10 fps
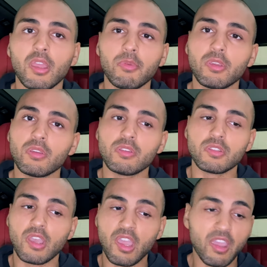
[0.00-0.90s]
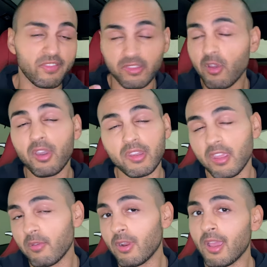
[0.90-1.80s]
because I have no
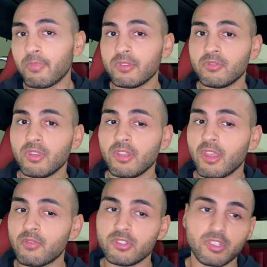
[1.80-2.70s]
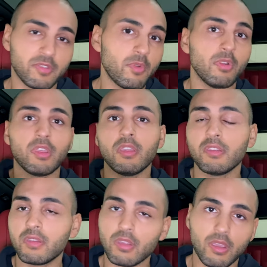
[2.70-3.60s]
idea what happened to it. I was just walking
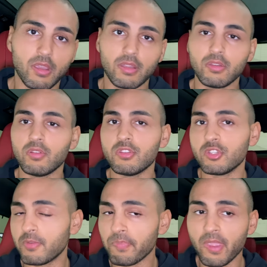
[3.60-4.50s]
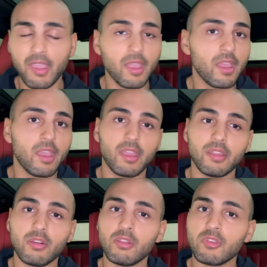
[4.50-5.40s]
to the gym
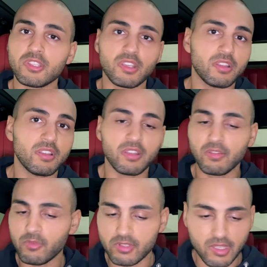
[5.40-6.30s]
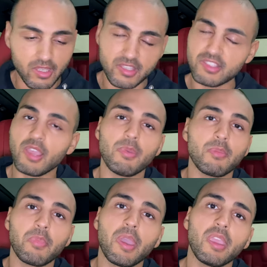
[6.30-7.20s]
and all of a sudden it was like a
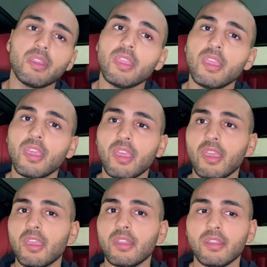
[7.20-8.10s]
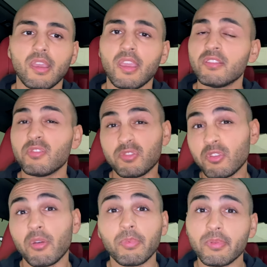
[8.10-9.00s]
stabbing pain and I had to
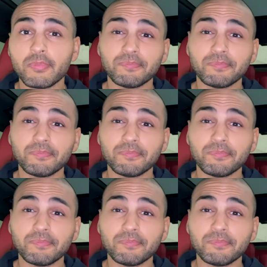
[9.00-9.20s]
stop.